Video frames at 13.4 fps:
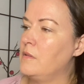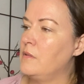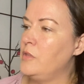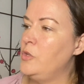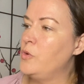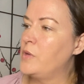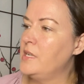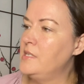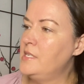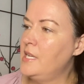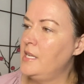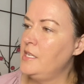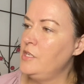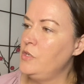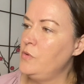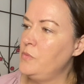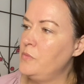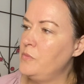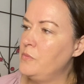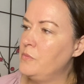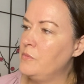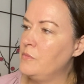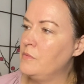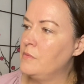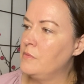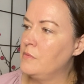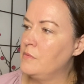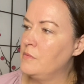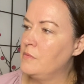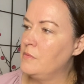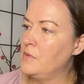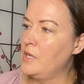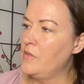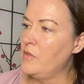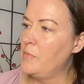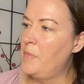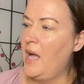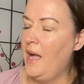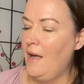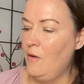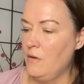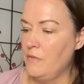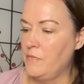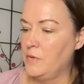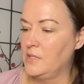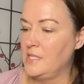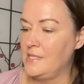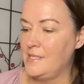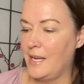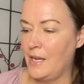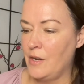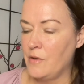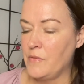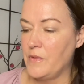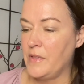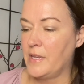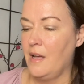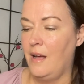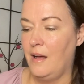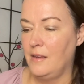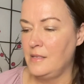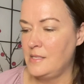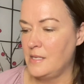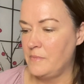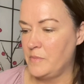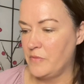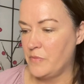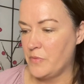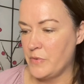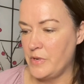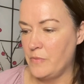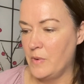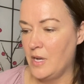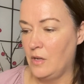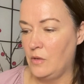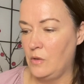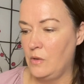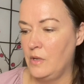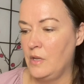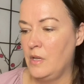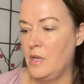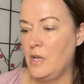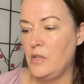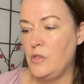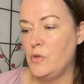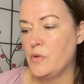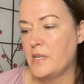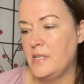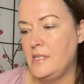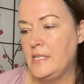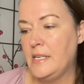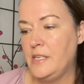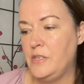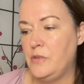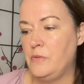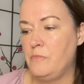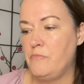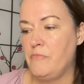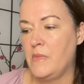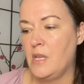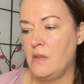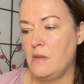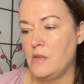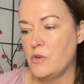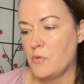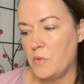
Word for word: you continue in the powerful desire for the concept of free will. You continue in your